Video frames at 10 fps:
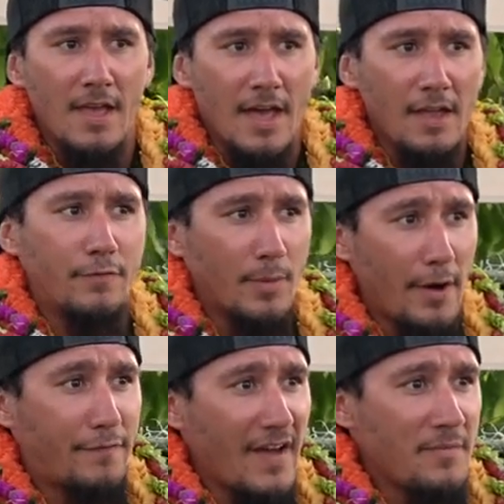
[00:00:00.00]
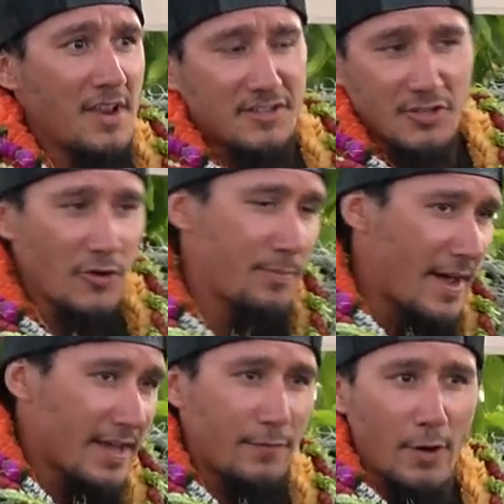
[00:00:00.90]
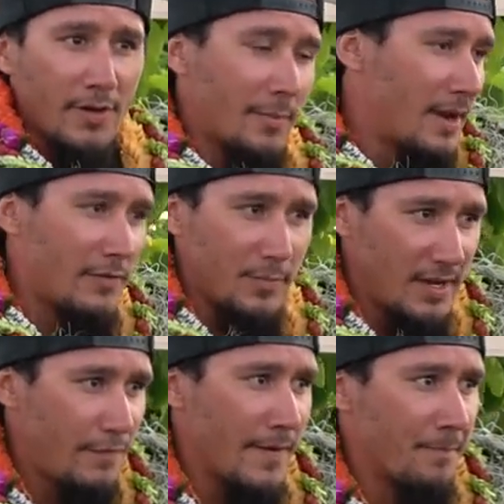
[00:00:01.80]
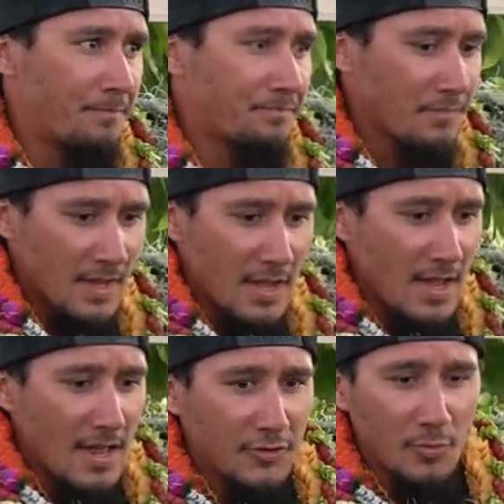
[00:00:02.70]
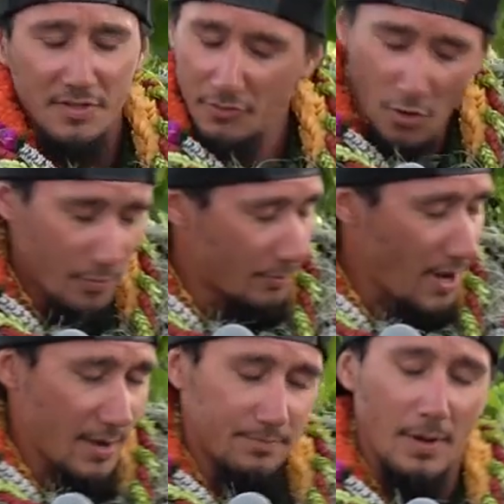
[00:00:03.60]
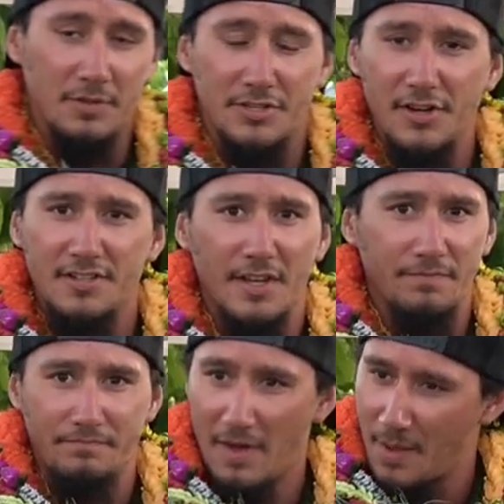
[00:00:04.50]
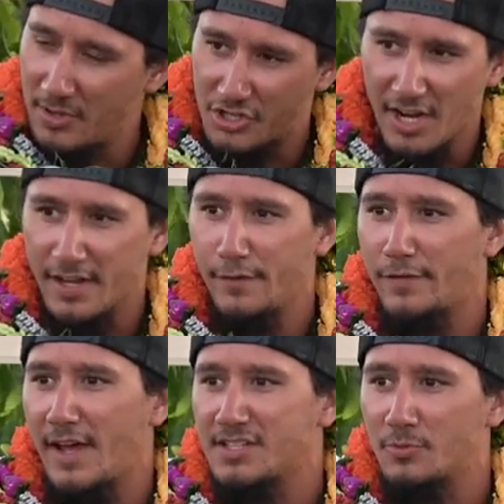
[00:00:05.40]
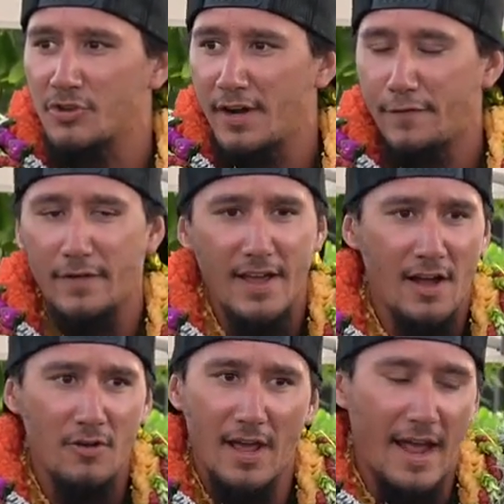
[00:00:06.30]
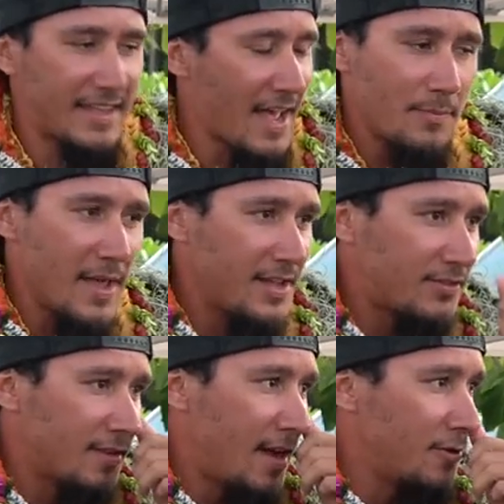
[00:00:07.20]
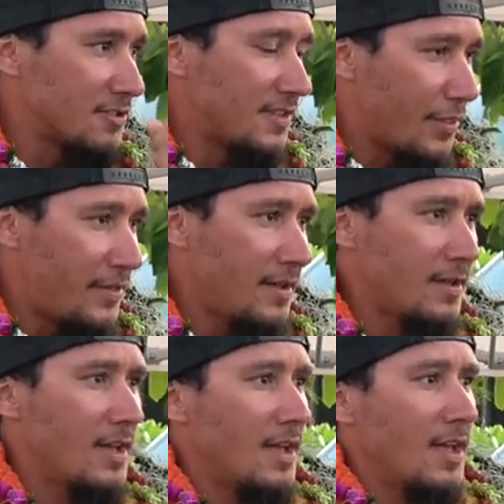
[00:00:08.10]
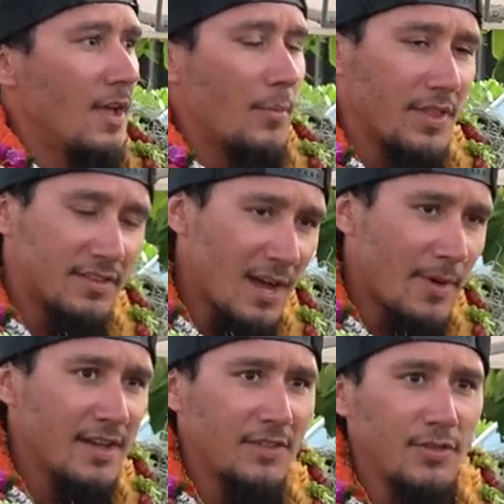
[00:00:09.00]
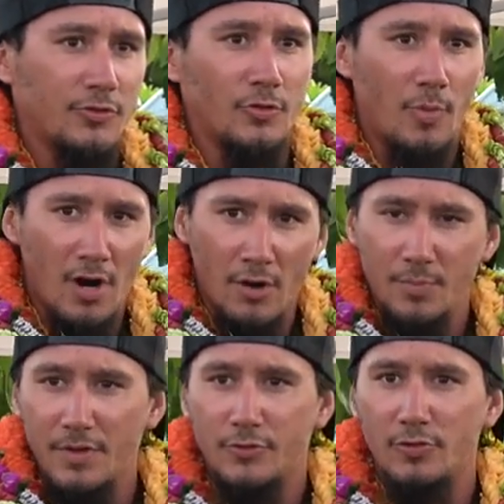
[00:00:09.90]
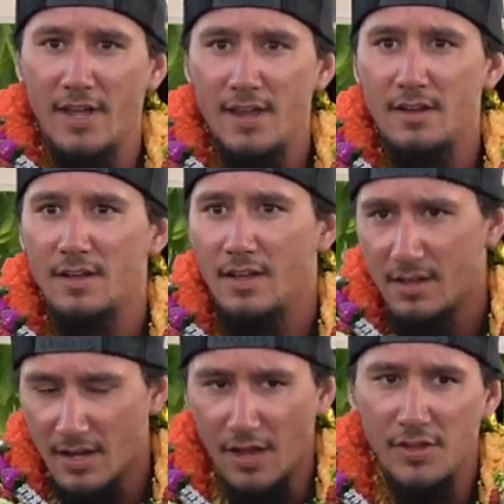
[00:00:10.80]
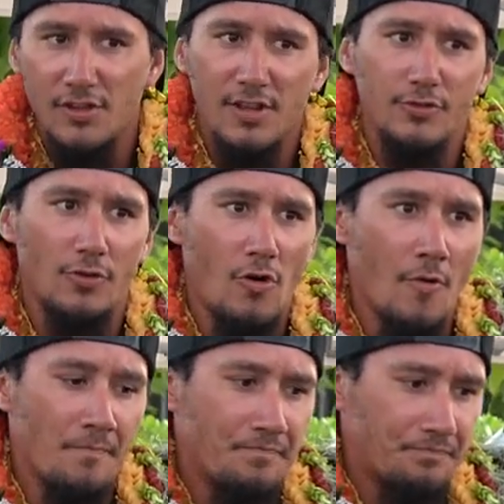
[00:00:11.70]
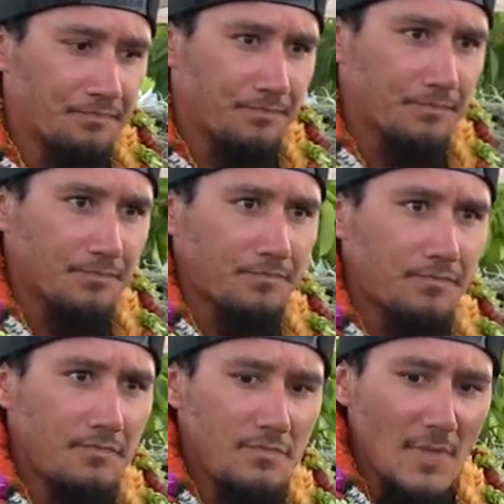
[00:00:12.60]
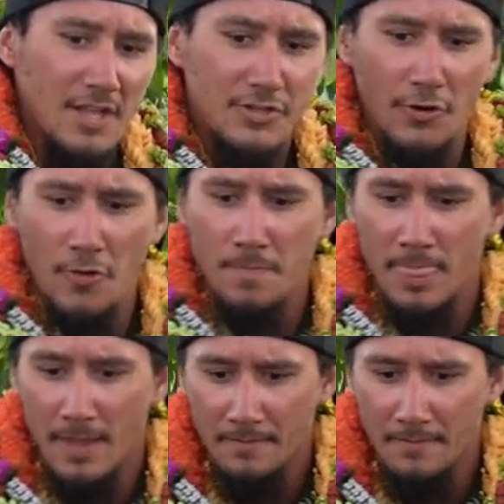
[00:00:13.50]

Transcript: And for about five minutes, I was going back and forth with him. I never believed him. And he told me, no, bro, I, am serious. I, I've been checking flights. I'm trying to fly out. I can't make it tonight. There's nothing. By the time I get there tomorrow, it'd be too late. I think you need to go. And so